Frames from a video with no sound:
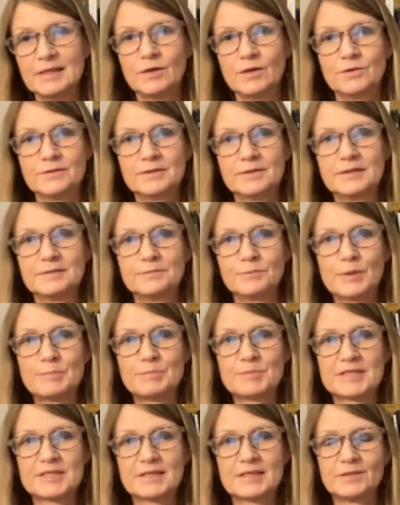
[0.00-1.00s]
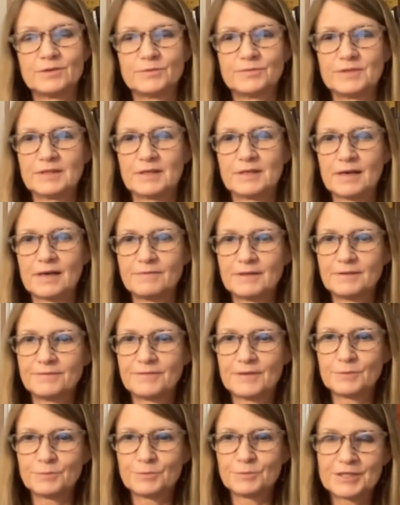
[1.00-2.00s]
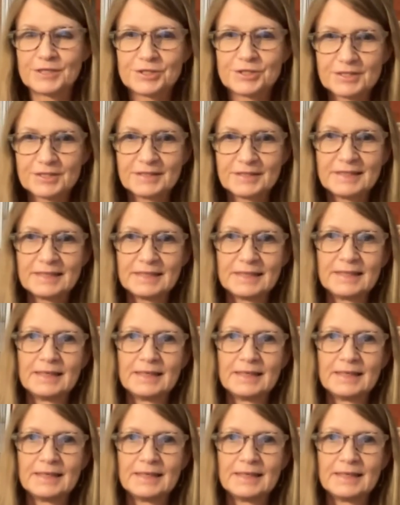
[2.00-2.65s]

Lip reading: on the website of the Havel Foundation.